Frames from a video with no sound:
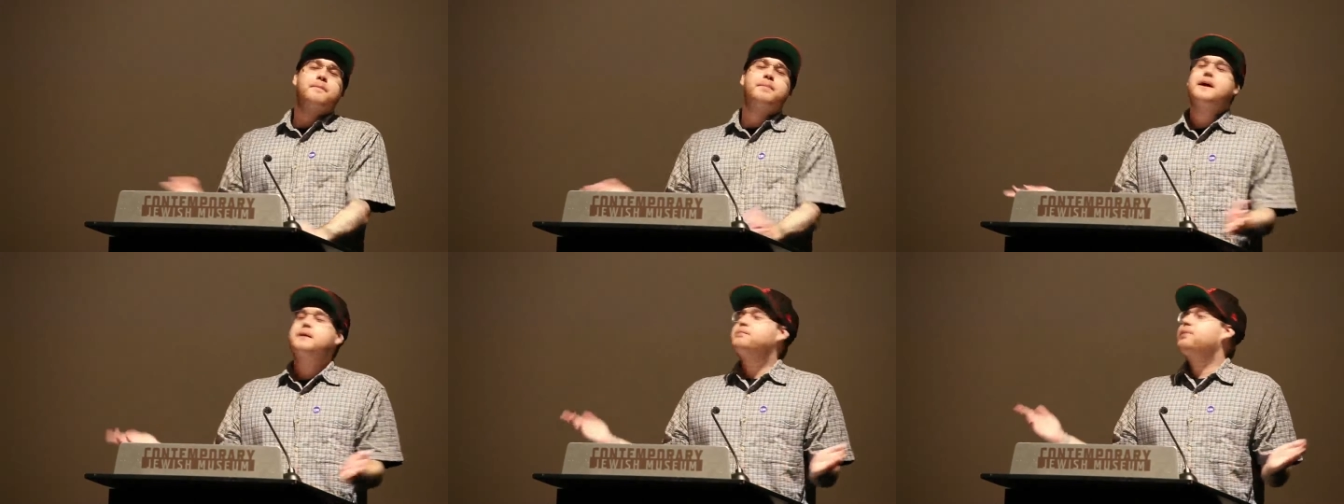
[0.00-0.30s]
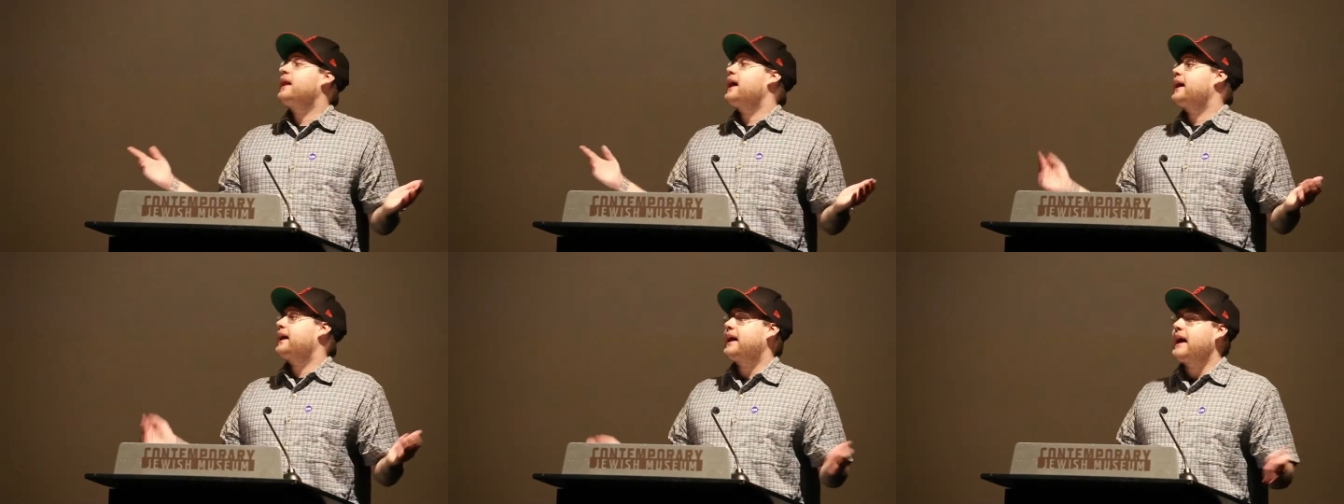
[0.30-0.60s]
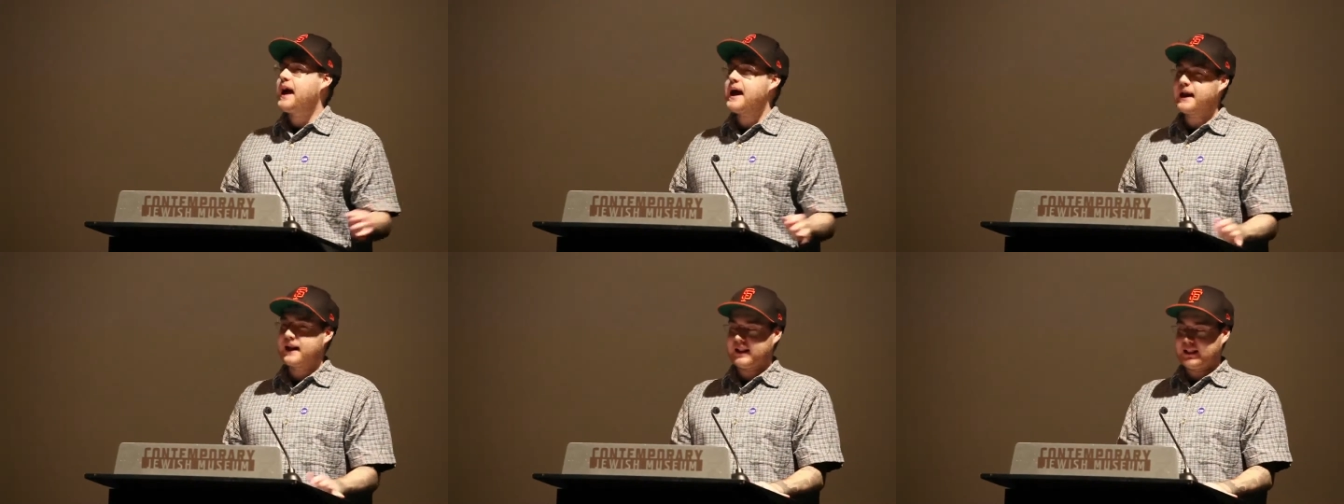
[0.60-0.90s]
big black
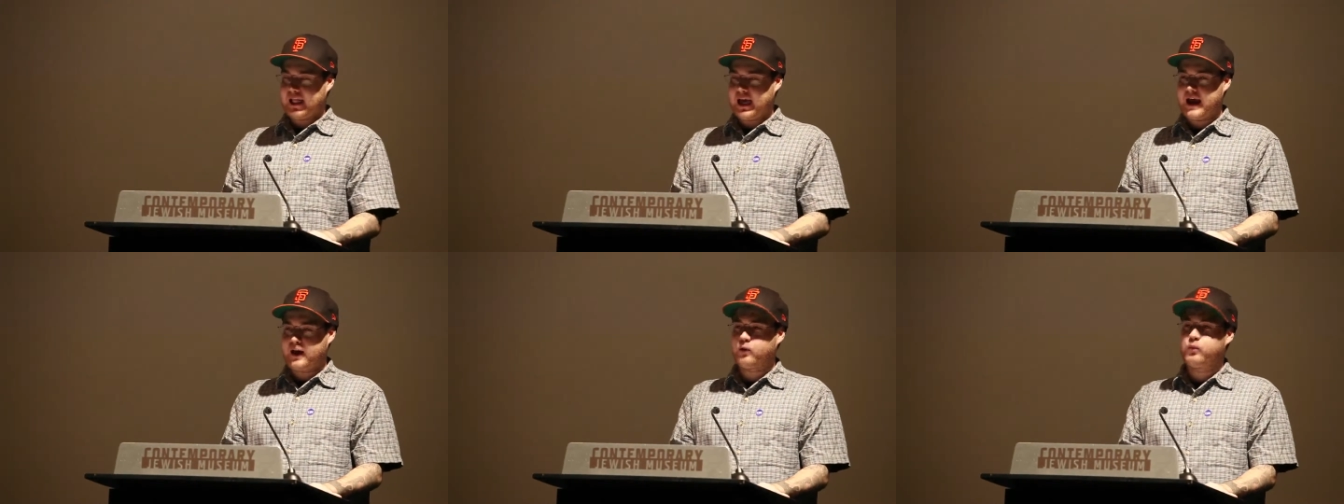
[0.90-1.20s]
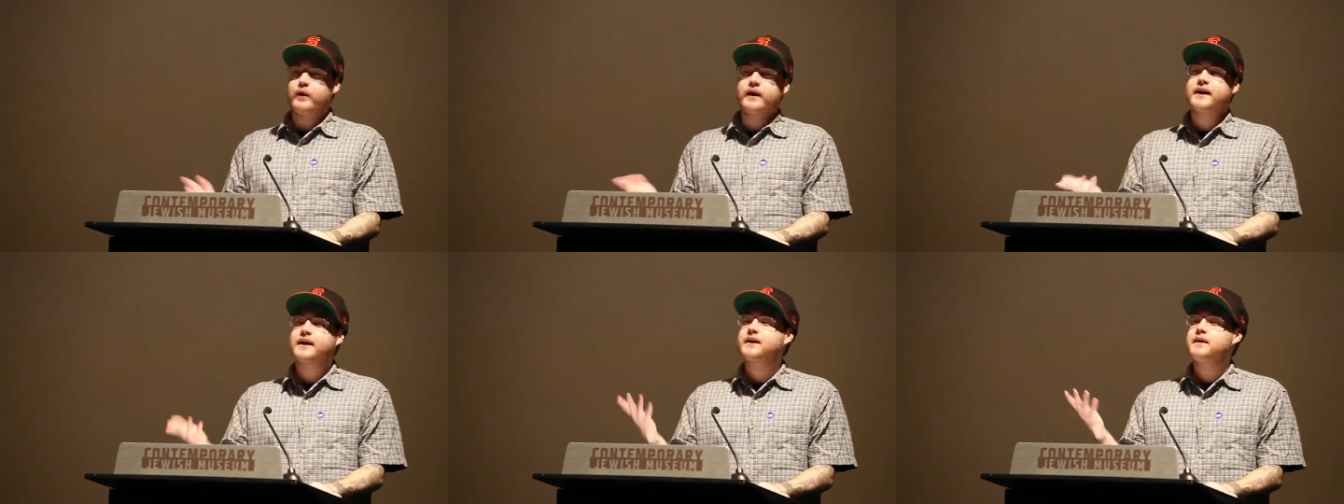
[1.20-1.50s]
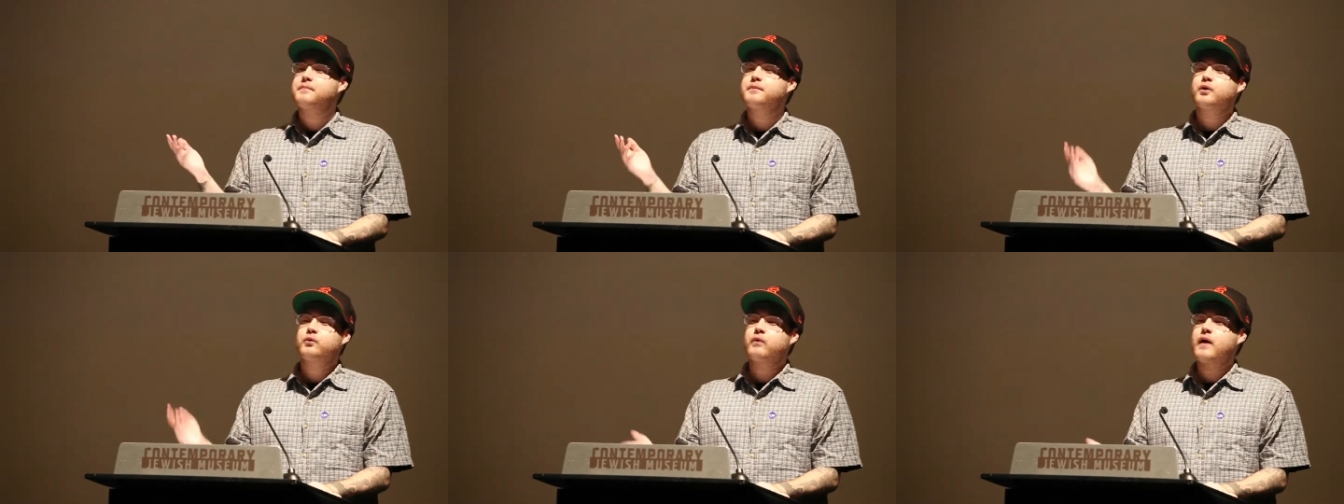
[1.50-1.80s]
Cadillac. When it
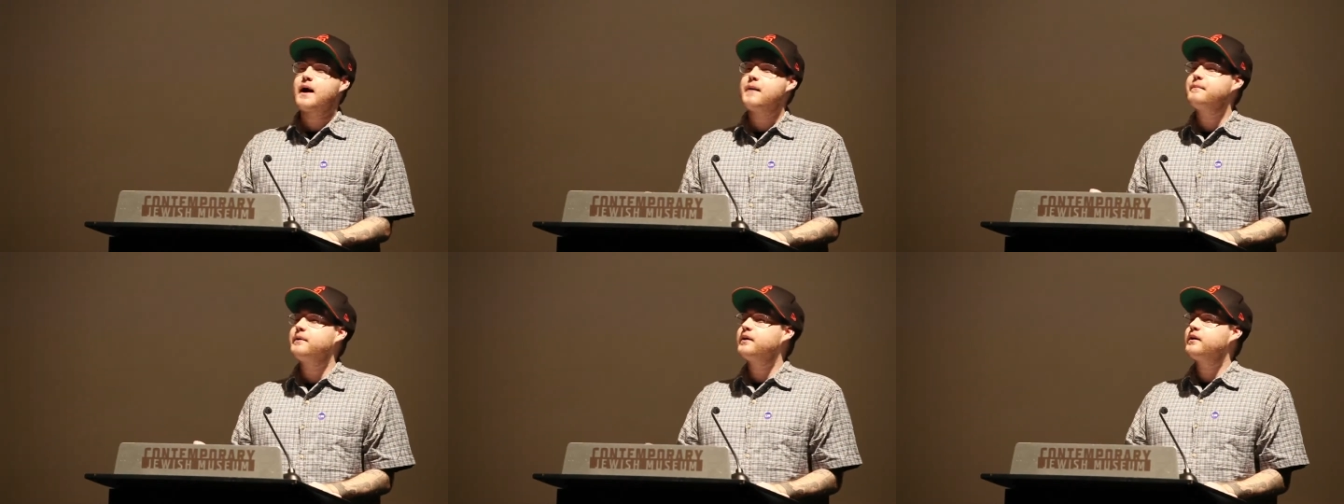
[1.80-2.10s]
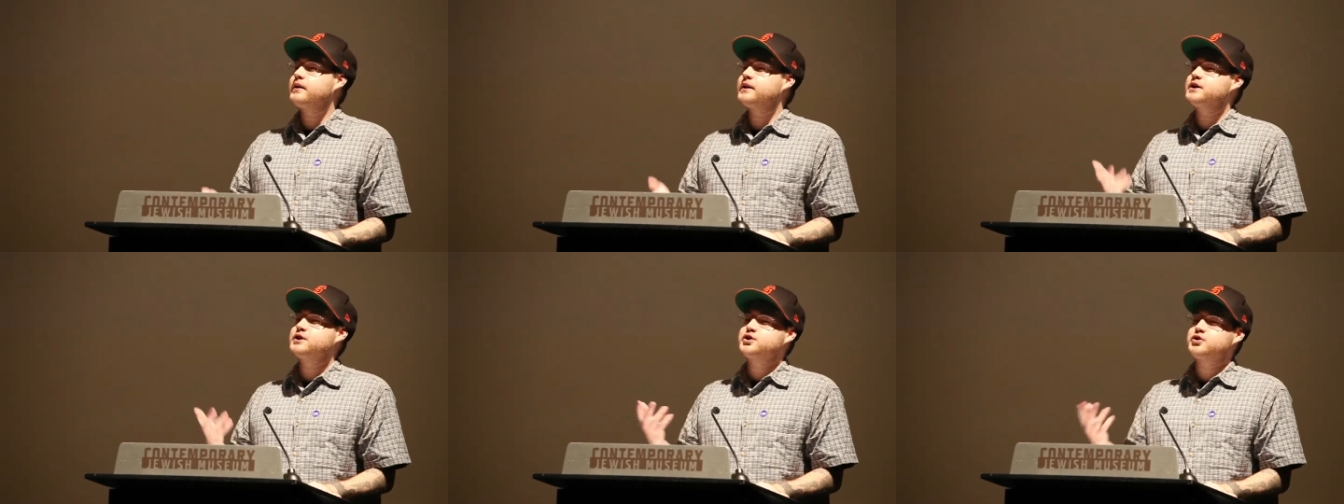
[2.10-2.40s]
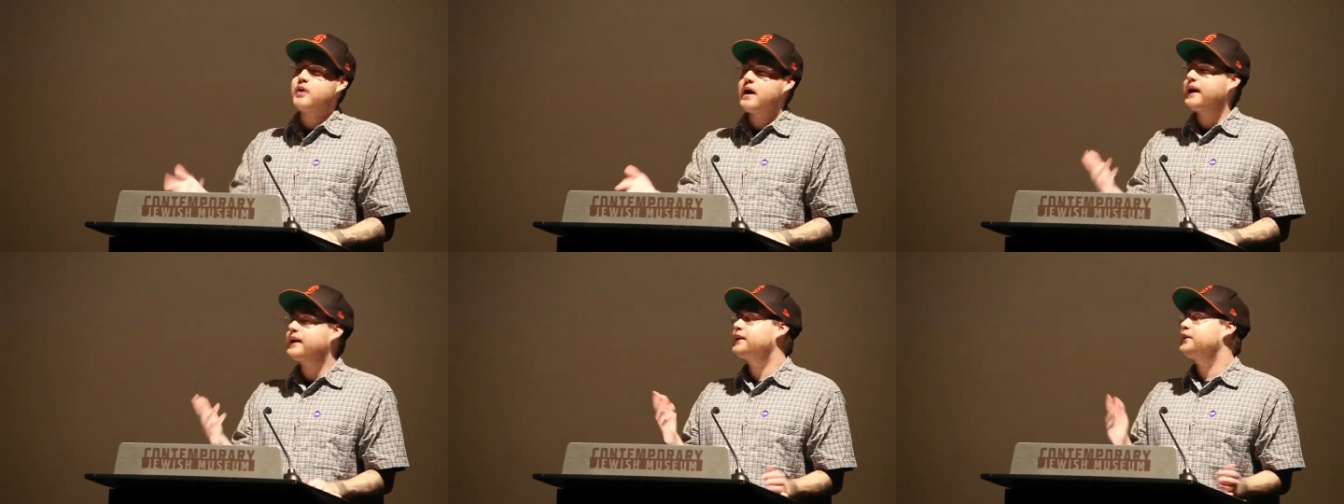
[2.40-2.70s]
come to rhyming on a
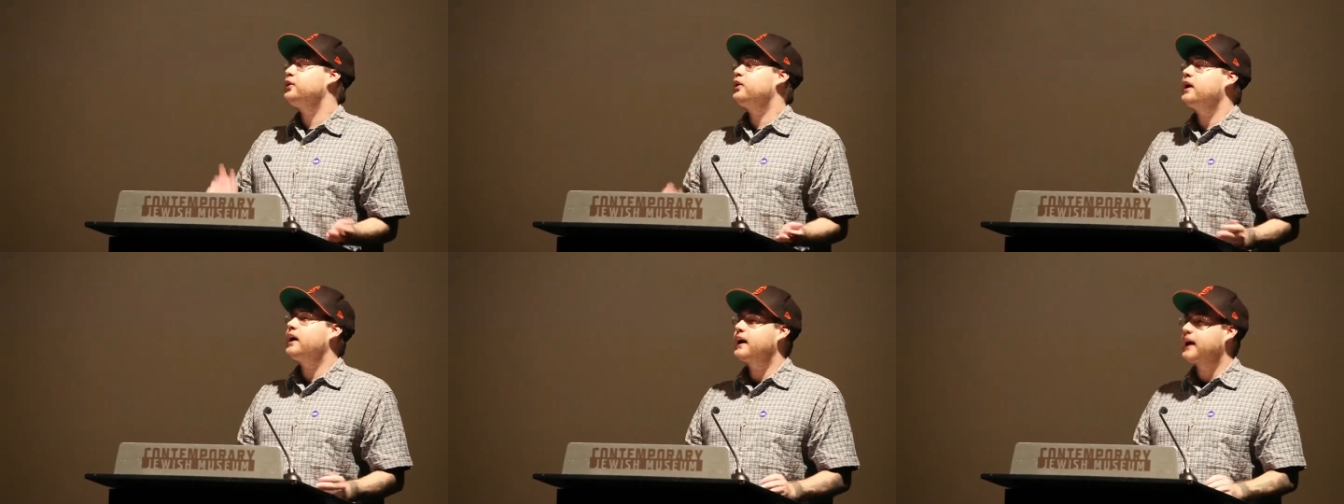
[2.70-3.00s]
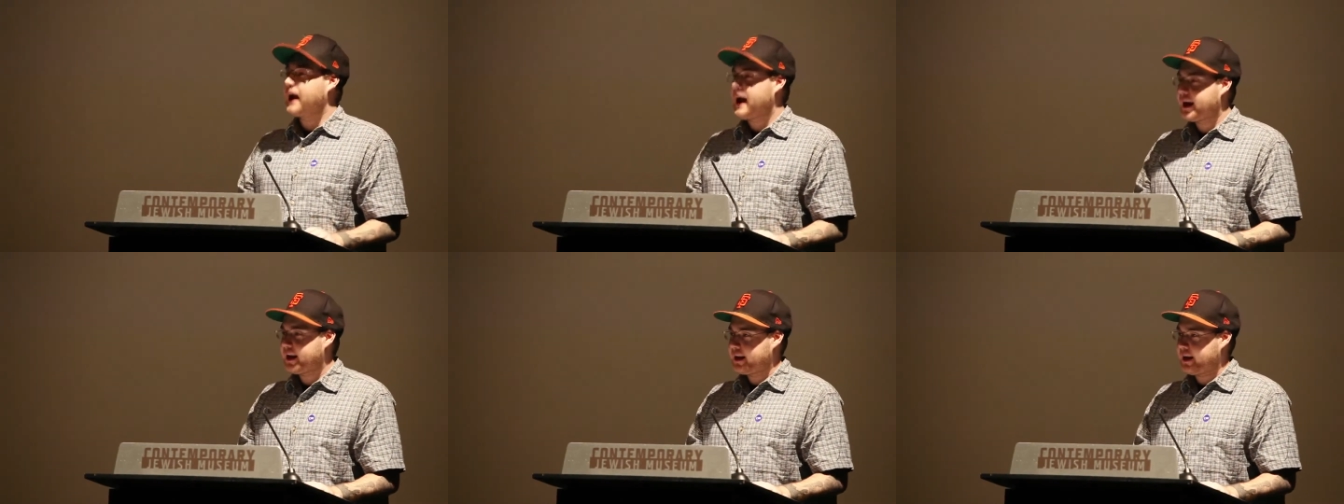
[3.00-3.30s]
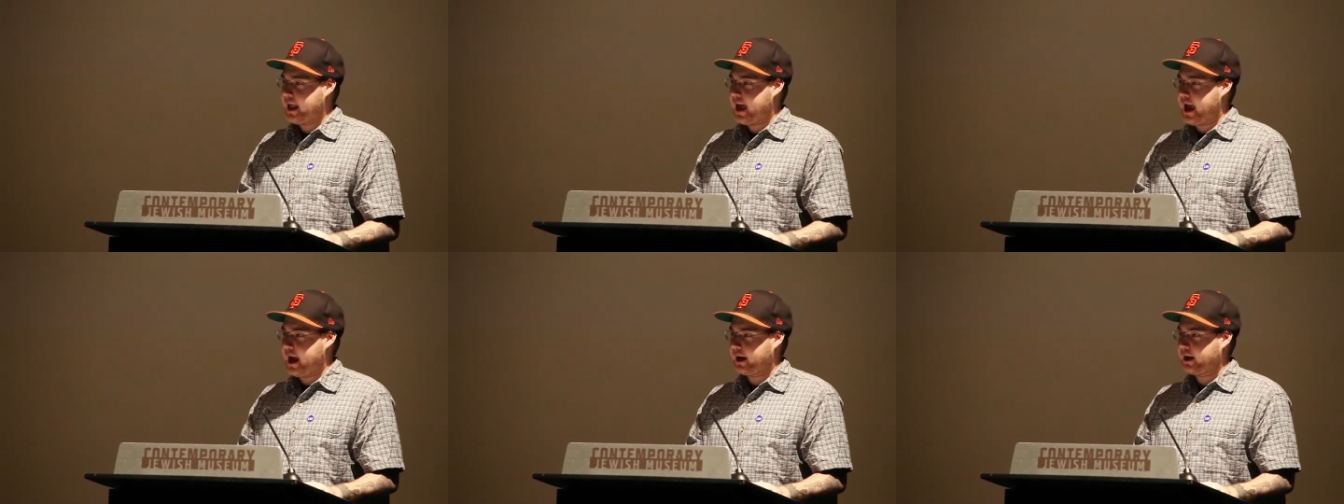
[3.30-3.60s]
track, y'all got
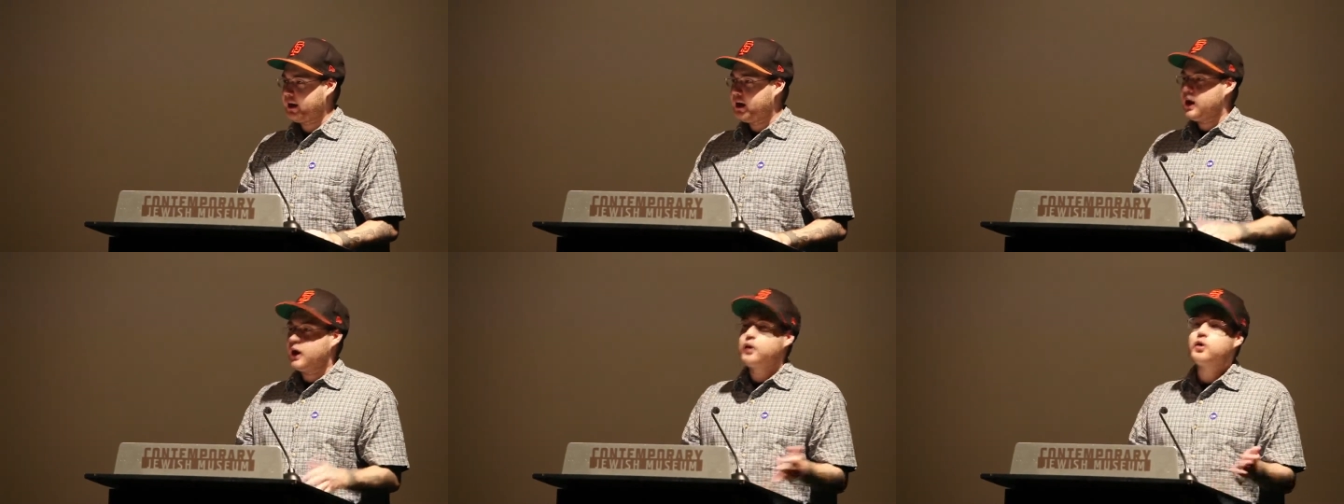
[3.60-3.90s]
an act.